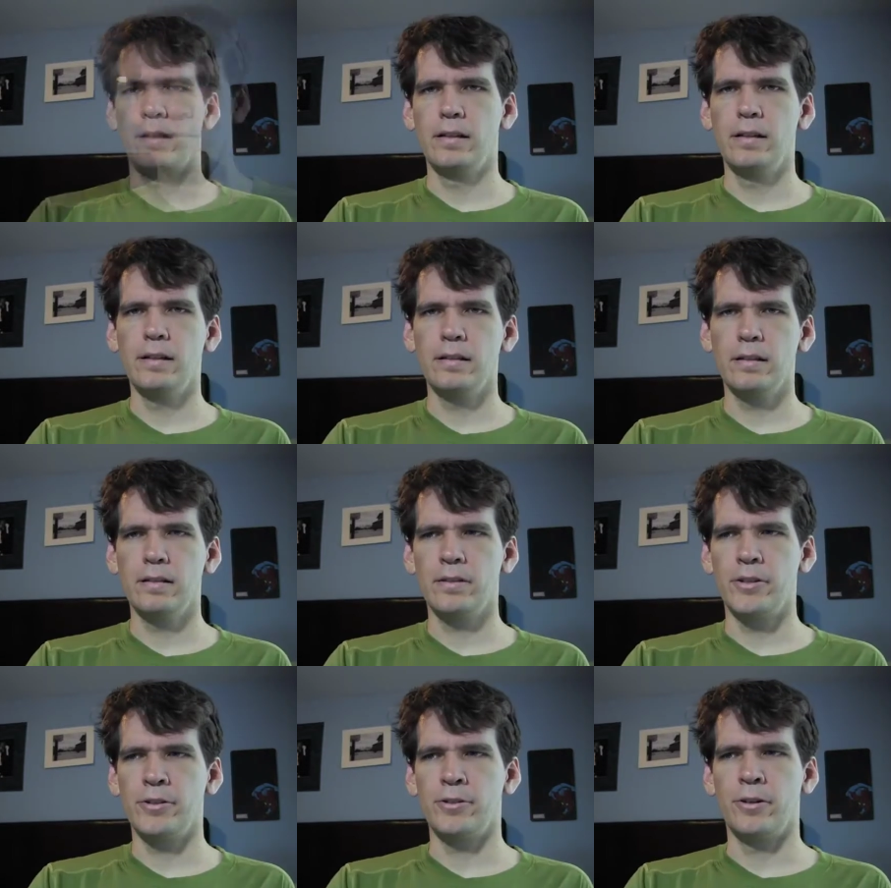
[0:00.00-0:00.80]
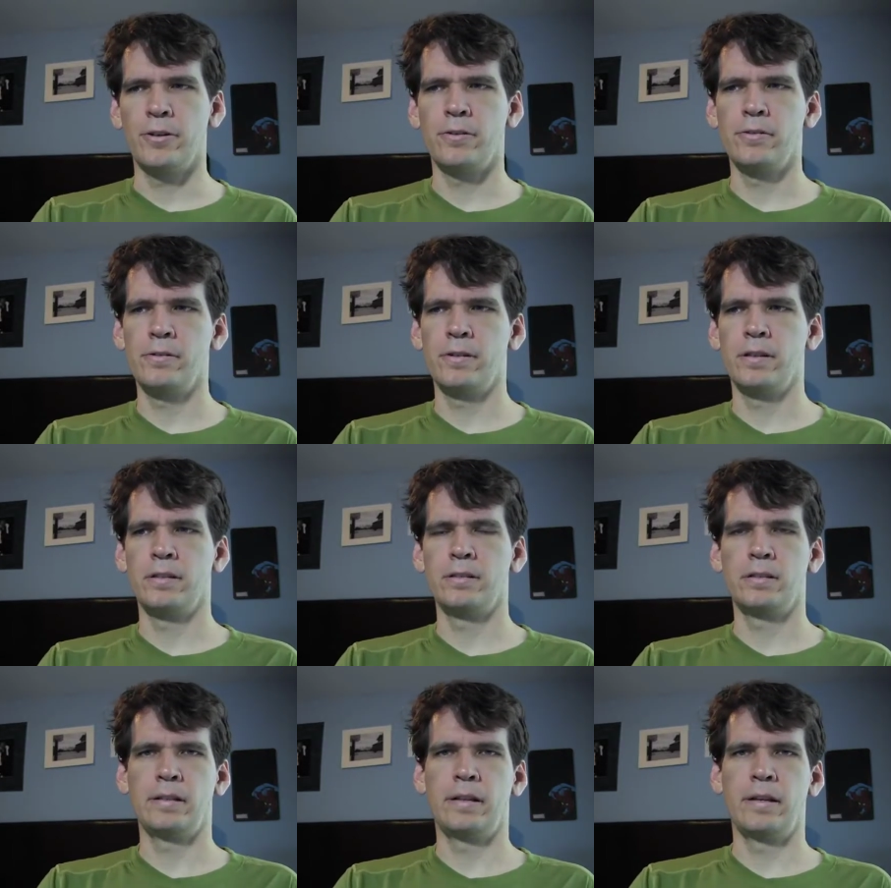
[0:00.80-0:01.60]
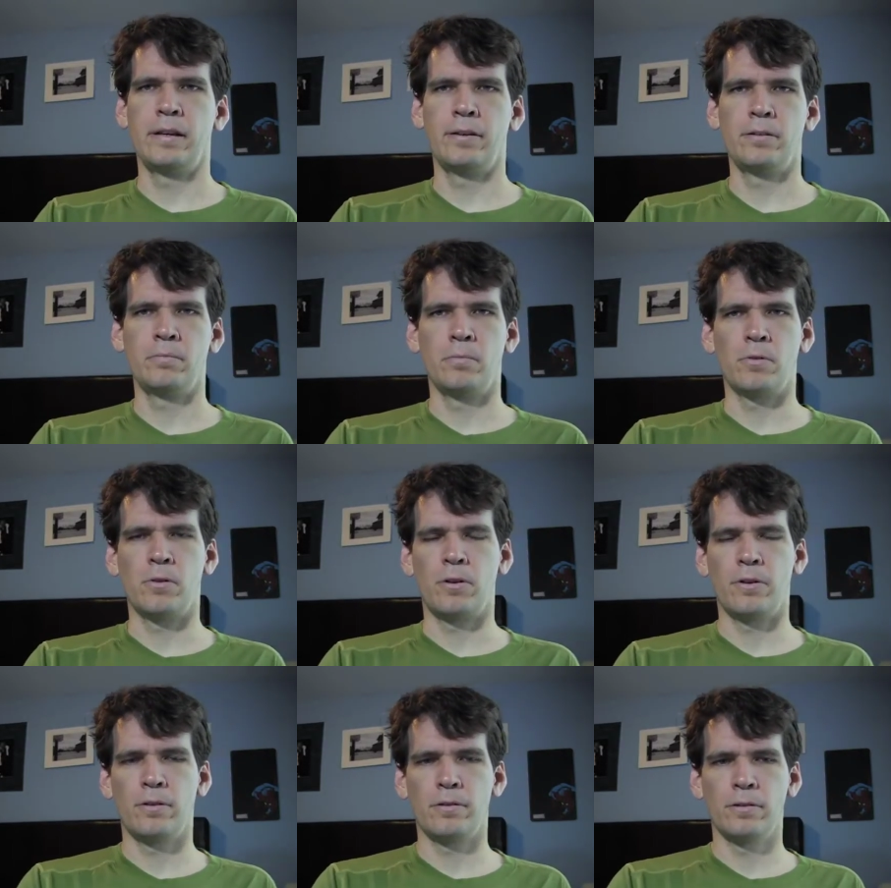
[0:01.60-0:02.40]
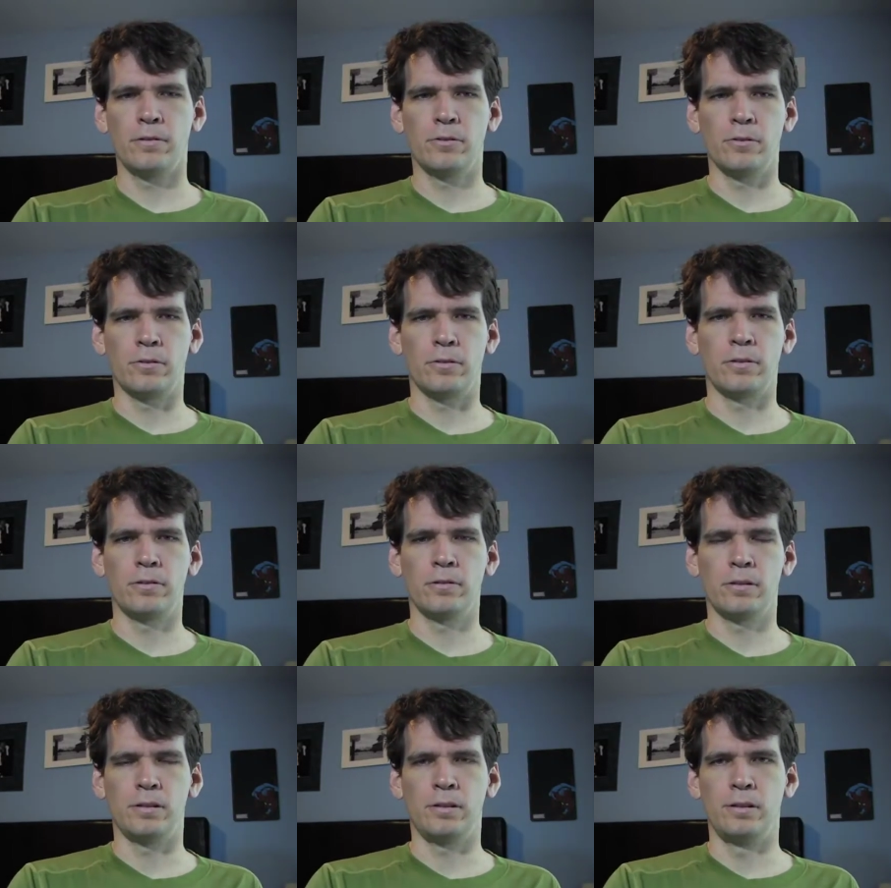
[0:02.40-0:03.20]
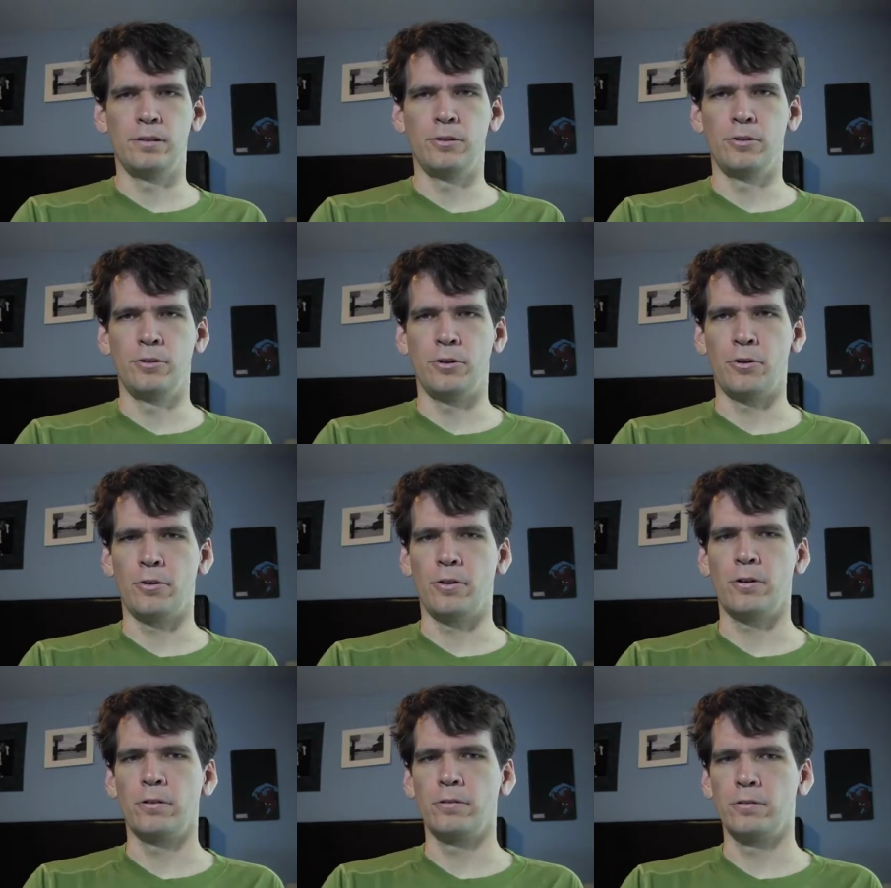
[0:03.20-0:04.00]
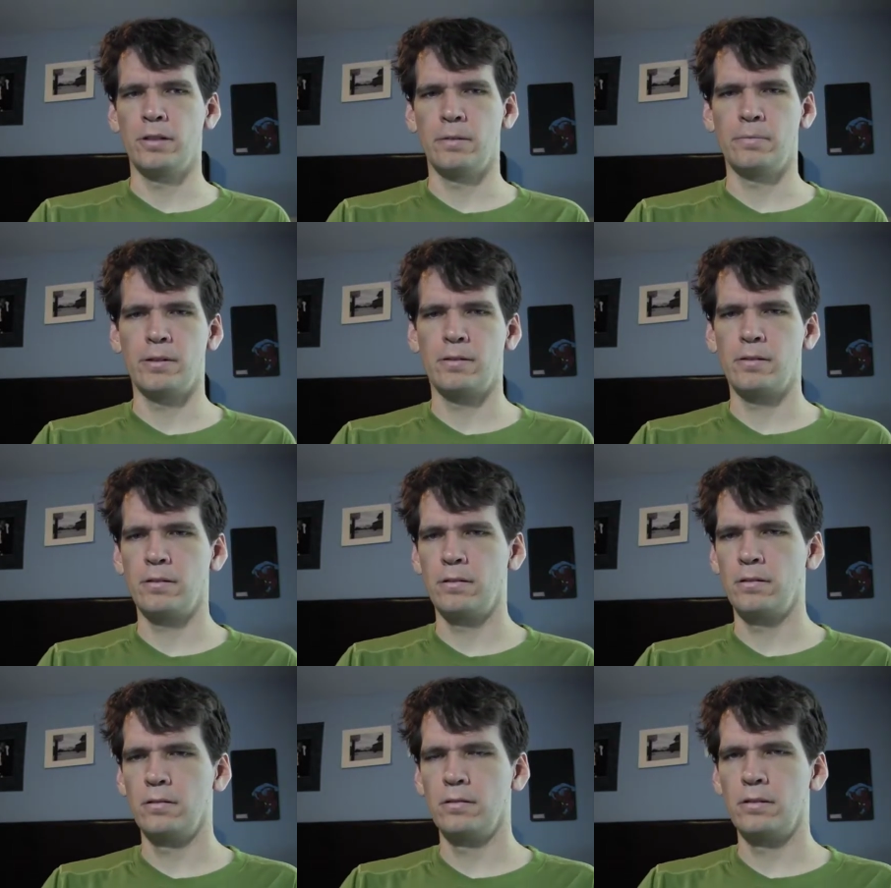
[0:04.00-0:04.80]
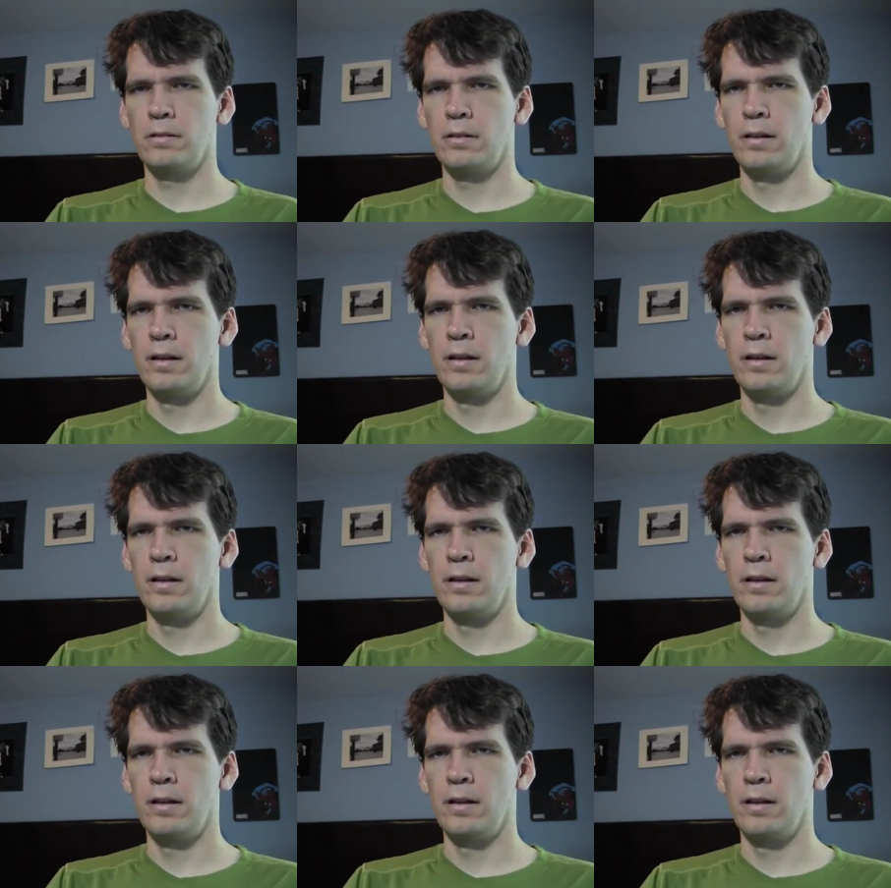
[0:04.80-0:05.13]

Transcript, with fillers: I think this show is geared more towards neurotypicals,